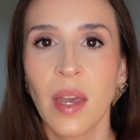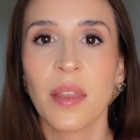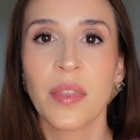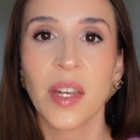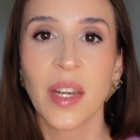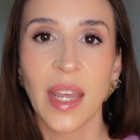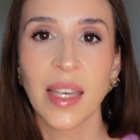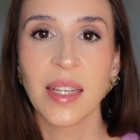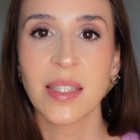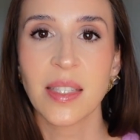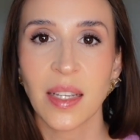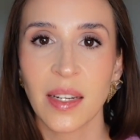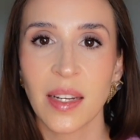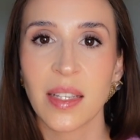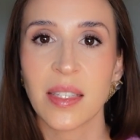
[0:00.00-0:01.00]
The Naked
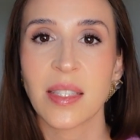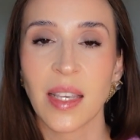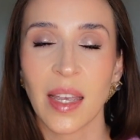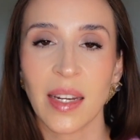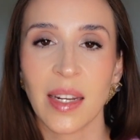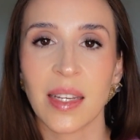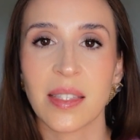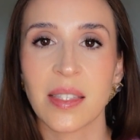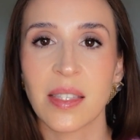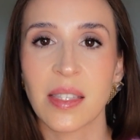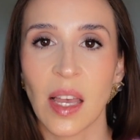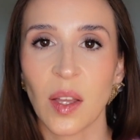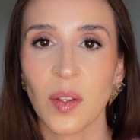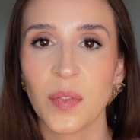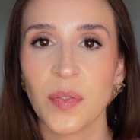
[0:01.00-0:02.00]
Sundays site
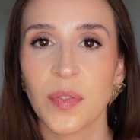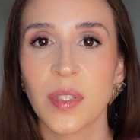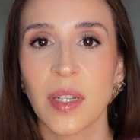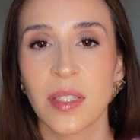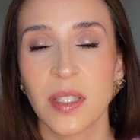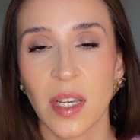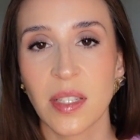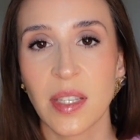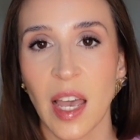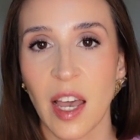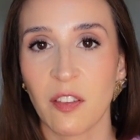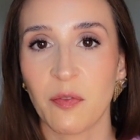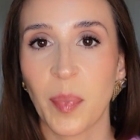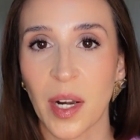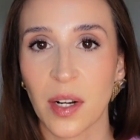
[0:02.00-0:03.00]
itself does
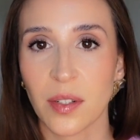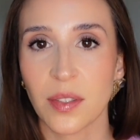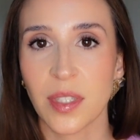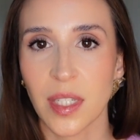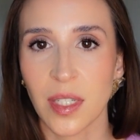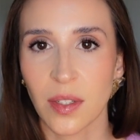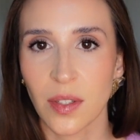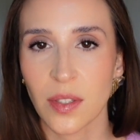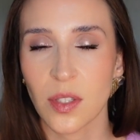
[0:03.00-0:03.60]
have better deals.